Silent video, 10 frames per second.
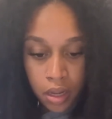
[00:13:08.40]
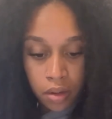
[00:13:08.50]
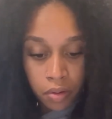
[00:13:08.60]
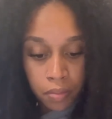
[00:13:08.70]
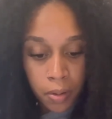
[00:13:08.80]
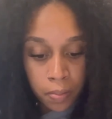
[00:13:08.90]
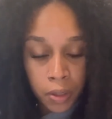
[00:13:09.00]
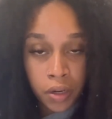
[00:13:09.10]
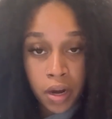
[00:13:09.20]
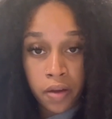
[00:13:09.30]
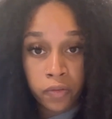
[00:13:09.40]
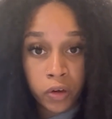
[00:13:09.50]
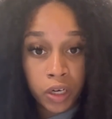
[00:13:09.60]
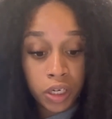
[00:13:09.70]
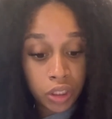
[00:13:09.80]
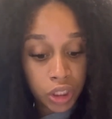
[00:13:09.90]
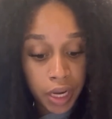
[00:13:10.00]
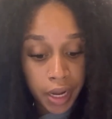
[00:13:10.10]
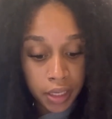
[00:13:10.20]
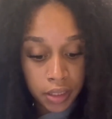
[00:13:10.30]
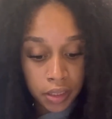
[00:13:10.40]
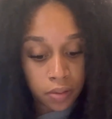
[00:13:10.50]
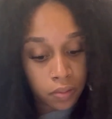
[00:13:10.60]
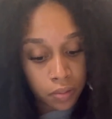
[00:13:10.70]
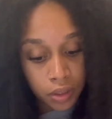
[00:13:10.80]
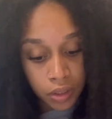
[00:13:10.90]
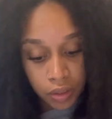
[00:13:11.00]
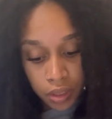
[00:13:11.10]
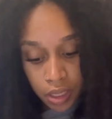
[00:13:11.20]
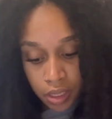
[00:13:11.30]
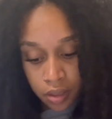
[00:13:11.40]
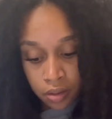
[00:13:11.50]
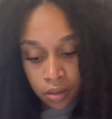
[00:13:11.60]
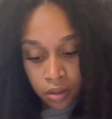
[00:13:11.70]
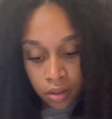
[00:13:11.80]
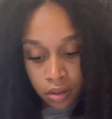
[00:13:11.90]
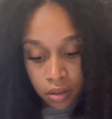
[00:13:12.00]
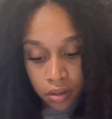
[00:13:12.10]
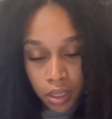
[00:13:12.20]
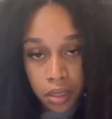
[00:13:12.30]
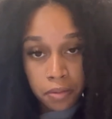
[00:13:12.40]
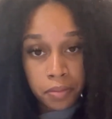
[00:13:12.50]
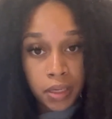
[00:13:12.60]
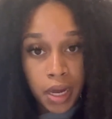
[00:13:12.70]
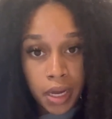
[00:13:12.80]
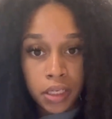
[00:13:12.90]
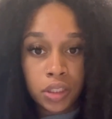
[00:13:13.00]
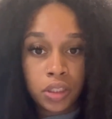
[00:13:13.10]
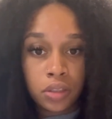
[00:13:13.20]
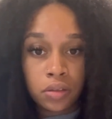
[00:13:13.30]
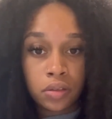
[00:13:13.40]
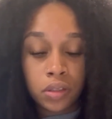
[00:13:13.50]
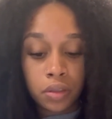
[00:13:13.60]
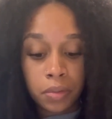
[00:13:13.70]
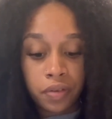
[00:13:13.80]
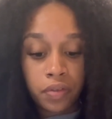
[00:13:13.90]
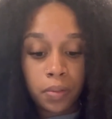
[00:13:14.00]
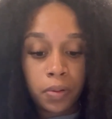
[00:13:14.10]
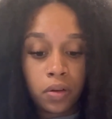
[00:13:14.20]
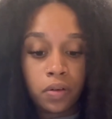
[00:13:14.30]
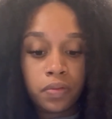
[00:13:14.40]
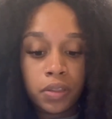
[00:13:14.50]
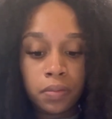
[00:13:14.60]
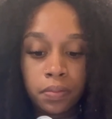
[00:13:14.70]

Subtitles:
Remember, never inject once you're in the NPH. So I'm going to flip it over.